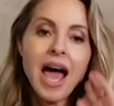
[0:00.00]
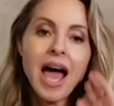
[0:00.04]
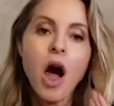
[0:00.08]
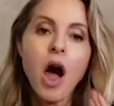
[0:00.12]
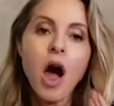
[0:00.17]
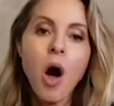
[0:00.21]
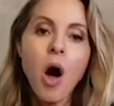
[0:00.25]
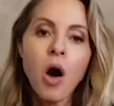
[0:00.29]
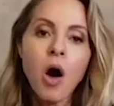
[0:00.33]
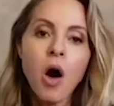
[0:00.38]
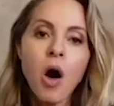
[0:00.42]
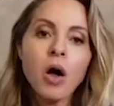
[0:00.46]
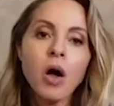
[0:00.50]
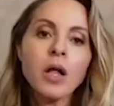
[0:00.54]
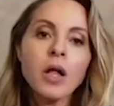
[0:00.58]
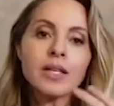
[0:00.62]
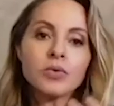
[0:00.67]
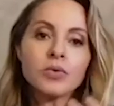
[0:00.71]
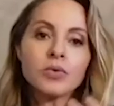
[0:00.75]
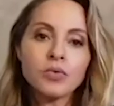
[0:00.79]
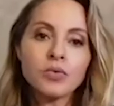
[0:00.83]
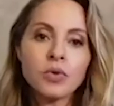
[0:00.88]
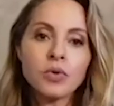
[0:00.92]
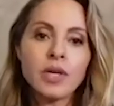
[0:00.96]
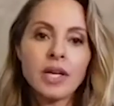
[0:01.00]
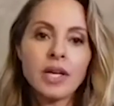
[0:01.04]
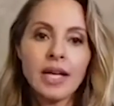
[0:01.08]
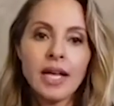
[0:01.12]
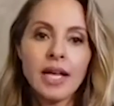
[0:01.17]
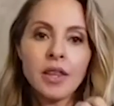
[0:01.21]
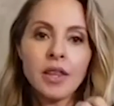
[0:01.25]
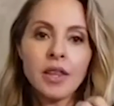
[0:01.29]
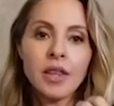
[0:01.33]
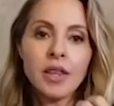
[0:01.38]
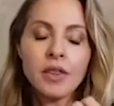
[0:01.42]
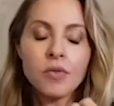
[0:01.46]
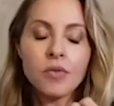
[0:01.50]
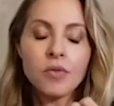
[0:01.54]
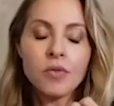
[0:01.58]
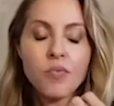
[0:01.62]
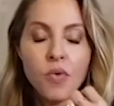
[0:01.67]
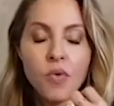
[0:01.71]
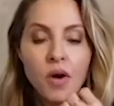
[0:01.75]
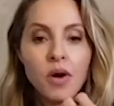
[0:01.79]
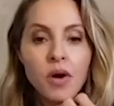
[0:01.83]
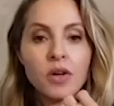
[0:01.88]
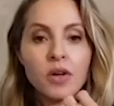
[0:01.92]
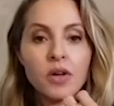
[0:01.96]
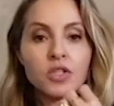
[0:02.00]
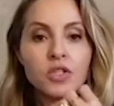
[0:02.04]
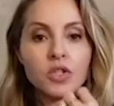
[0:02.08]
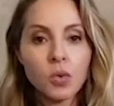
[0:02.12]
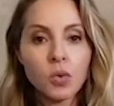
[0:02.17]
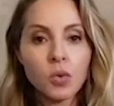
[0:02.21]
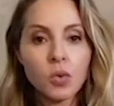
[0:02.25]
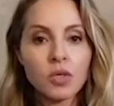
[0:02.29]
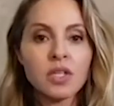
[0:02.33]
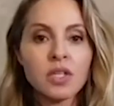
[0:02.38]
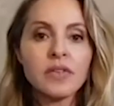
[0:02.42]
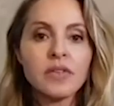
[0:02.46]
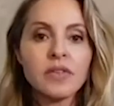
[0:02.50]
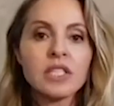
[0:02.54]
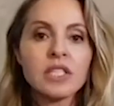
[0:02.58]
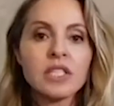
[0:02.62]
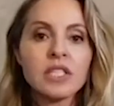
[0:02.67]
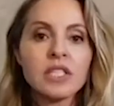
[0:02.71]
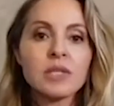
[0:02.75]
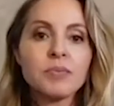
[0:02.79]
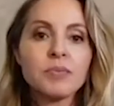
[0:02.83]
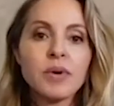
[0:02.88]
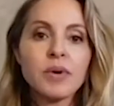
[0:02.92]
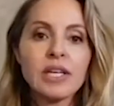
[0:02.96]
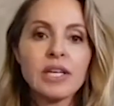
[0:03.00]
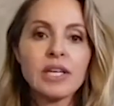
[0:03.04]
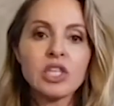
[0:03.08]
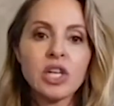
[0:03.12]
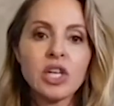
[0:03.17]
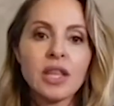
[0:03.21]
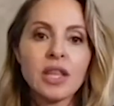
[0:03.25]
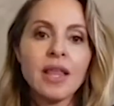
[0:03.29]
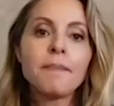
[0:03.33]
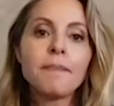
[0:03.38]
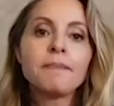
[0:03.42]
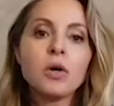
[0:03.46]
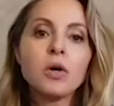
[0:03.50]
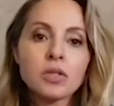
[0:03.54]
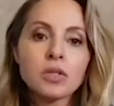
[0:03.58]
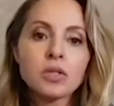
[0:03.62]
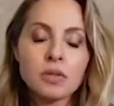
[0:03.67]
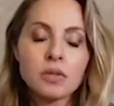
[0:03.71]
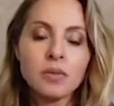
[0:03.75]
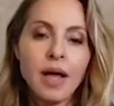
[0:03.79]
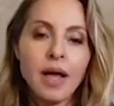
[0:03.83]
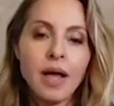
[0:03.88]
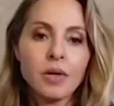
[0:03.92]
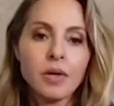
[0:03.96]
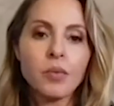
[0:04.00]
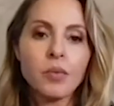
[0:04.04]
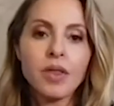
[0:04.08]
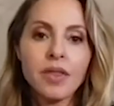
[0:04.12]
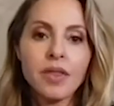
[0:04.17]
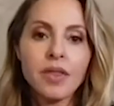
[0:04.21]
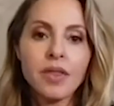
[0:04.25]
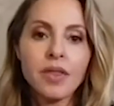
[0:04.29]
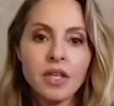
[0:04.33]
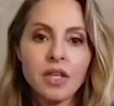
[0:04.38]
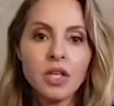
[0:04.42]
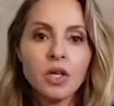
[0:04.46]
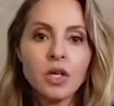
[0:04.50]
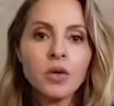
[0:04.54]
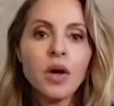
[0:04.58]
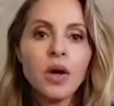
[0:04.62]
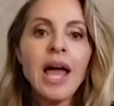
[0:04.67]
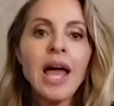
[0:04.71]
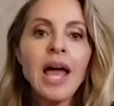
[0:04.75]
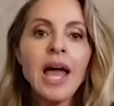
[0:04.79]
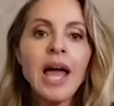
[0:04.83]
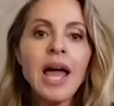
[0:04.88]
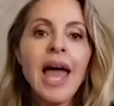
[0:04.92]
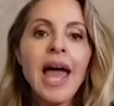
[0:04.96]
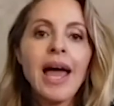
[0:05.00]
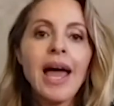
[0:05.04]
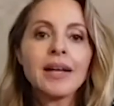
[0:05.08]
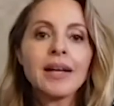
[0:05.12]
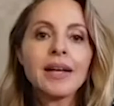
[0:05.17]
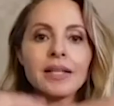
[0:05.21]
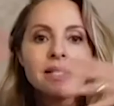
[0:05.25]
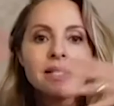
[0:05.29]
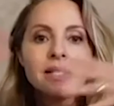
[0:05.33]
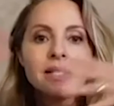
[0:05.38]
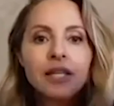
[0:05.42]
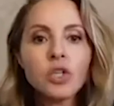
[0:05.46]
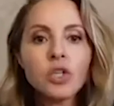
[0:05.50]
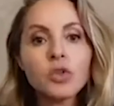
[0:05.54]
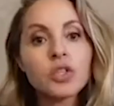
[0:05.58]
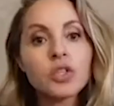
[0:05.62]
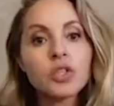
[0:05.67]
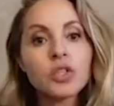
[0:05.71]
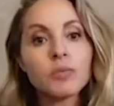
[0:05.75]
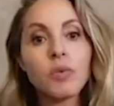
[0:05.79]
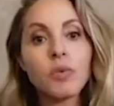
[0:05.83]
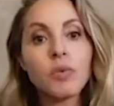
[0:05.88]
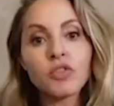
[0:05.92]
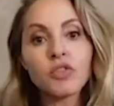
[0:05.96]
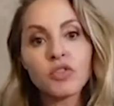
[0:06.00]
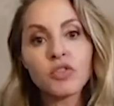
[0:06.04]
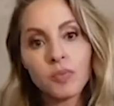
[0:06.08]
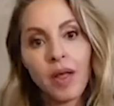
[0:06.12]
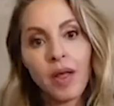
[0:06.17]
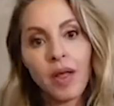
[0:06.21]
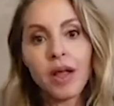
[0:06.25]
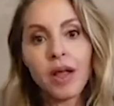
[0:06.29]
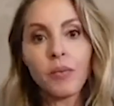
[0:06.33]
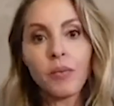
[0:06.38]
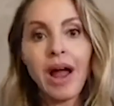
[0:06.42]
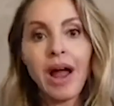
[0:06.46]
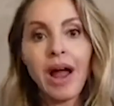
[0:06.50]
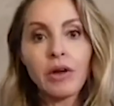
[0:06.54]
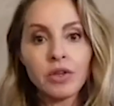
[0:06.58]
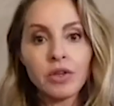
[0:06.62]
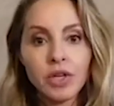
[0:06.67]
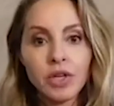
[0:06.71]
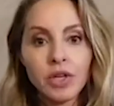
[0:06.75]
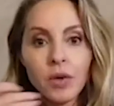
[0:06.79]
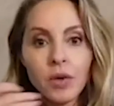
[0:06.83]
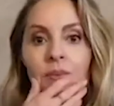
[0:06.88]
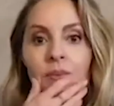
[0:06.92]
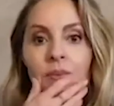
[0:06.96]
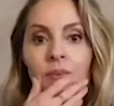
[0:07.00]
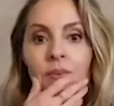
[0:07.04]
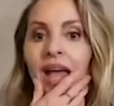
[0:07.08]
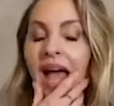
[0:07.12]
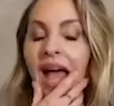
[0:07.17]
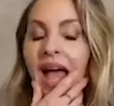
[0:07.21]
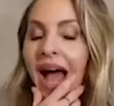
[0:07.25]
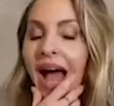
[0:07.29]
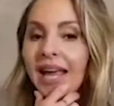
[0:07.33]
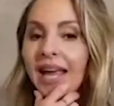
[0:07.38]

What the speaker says: And that all is rooted in the source of inspiration that multiplied within you and continued to multiply around you.